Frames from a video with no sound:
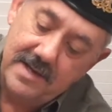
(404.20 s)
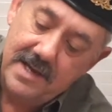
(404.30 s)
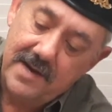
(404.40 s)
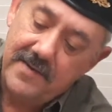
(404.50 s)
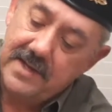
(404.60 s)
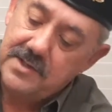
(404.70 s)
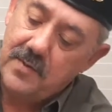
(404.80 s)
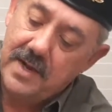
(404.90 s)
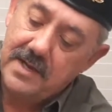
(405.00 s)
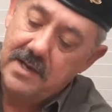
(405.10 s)
everything's
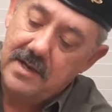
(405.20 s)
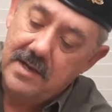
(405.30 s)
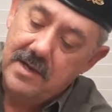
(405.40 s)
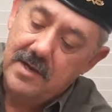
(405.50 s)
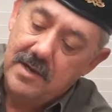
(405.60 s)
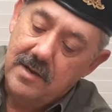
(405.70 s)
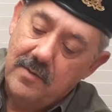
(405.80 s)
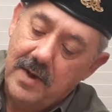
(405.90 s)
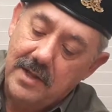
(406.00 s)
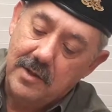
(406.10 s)
quite
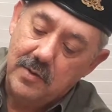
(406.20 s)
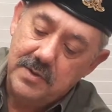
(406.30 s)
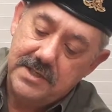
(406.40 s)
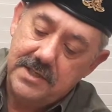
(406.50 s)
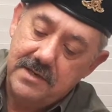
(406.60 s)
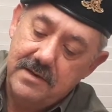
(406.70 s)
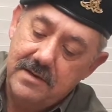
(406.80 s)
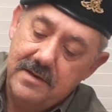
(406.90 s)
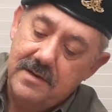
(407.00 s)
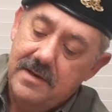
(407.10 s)
loose,
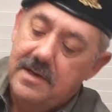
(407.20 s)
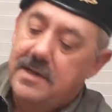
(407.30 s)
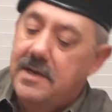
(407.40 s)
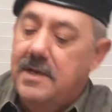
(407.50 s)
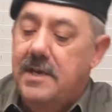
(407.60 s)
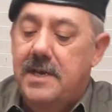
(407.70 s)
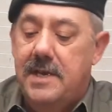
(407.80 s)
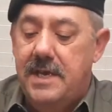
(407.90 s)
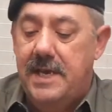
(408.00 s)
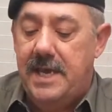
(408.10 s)

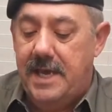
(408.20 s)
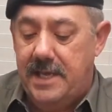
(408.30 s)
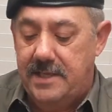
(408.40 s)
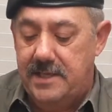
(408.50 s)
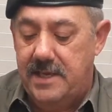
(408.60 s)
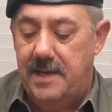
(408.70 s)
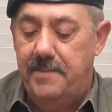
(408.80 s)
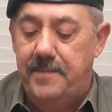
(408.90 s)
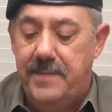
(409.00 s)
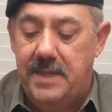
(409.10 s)
and of
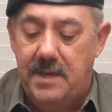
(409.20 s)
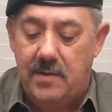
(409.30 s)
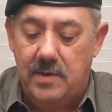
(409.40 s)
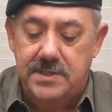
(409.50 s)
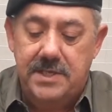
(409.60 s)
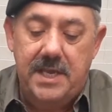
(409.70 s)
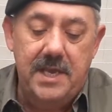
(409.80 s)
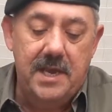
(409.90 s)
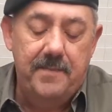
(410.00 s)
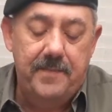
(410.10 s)
course the
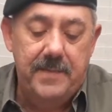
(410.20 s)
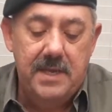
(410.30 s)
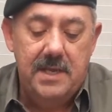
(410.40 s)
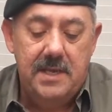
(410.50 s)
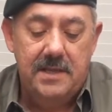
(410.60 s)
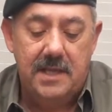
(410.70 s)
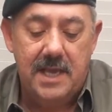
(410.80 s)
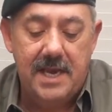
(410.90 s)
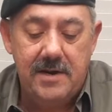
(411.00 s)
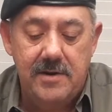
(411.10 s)

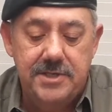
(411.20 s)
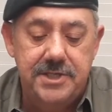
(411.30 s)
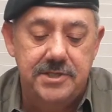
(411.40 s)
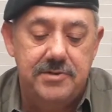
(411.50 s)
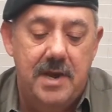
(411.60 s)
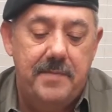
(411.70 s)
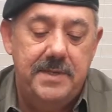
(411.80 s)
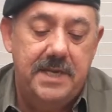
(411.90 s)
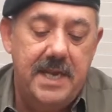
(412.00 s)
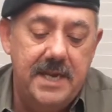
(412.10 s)
liner and chin strap.
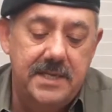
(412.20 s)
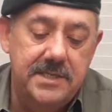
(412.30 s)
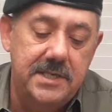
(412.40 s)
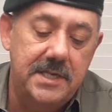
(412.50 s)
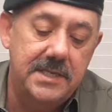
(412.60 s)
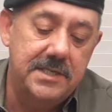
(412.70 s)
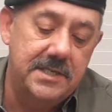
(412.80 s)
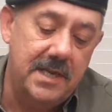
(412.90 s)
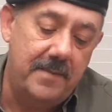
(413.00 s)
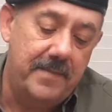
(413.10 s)
This again is
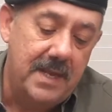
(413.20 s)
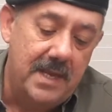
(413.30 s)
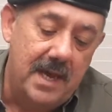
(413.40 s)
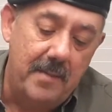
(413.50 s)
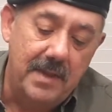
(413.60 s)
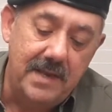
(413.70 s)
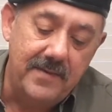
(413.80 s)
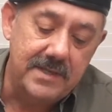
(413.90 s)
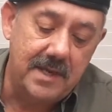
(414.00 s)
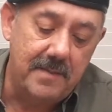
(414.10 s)
I believe it's